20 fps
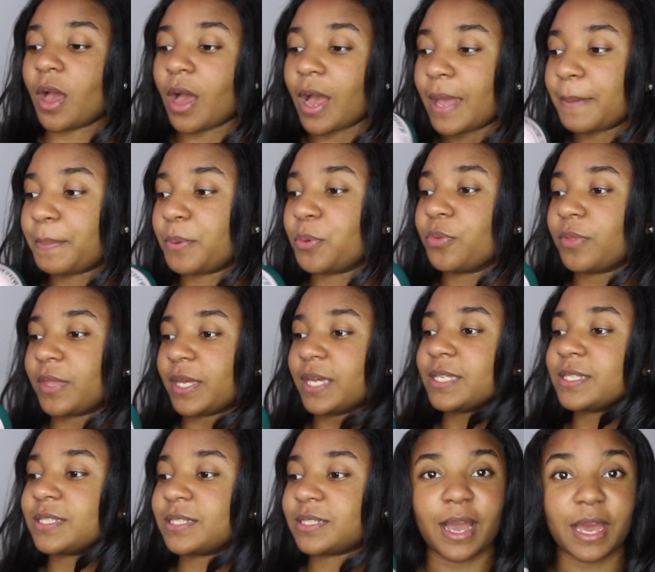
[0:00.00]
I bought
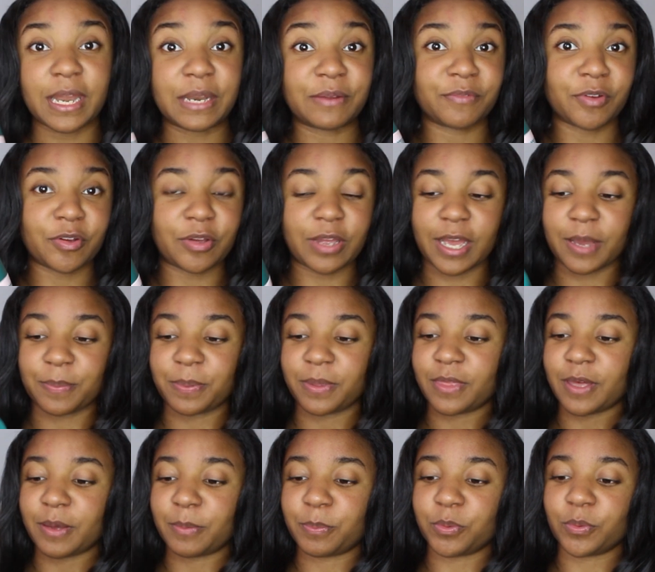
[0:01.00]
this and I'm very happy
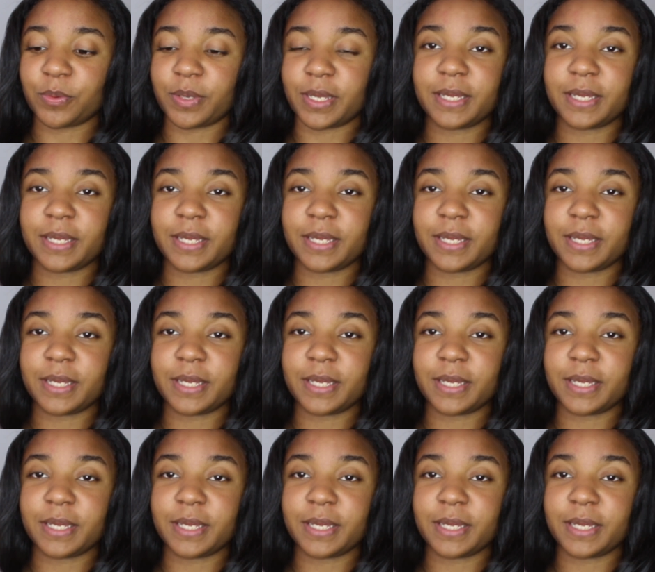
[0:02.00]
that I bought